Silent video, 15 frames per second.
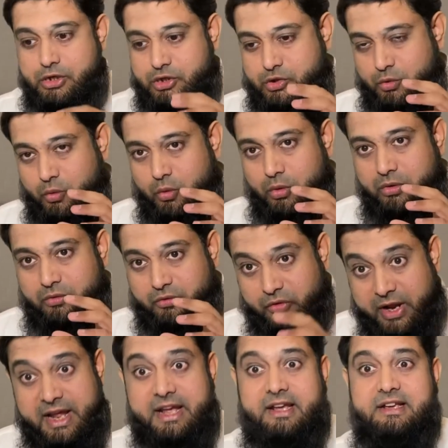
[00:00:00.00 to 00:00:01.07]
to
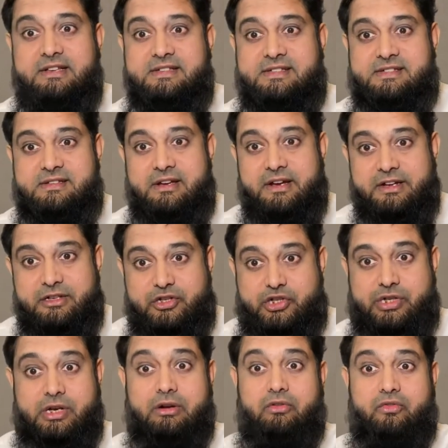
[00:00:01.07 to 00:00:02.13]
raise
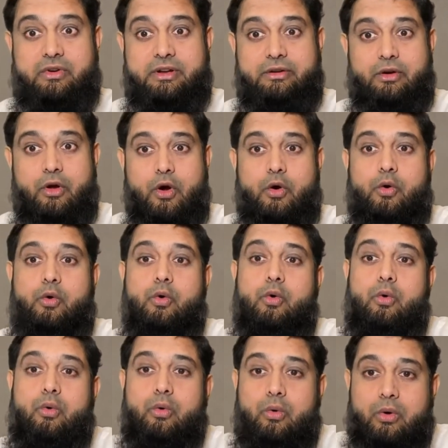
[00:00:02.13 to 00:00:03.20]
children
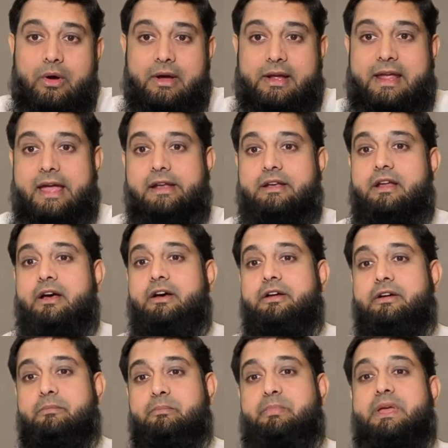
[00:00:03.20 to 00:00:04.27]
who can
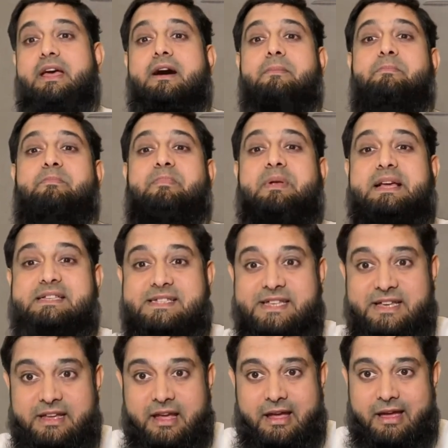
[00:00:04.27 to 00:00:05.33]
be a
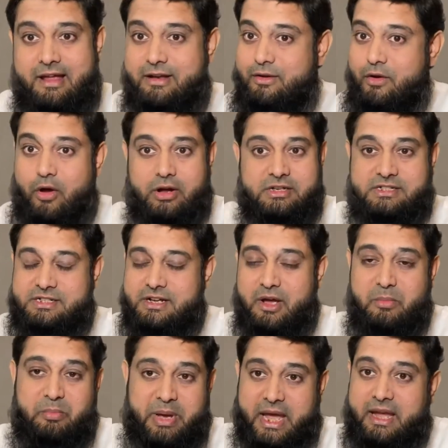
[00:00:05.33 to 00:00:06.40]
blessing and not
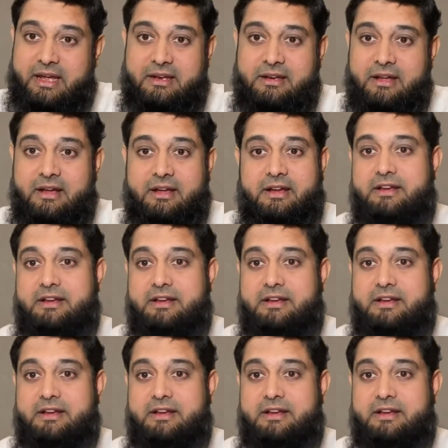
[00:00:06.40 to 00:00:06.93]
pain,